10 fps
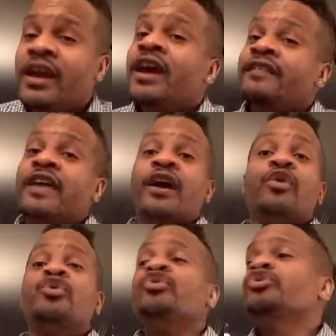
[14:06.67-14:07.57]
Now,
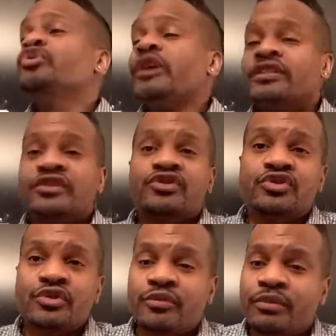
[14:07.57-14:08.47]
who knew that this
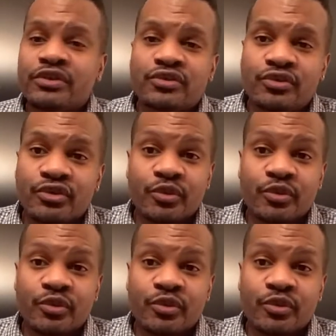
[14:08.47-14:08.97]
dude, Muscle Dude,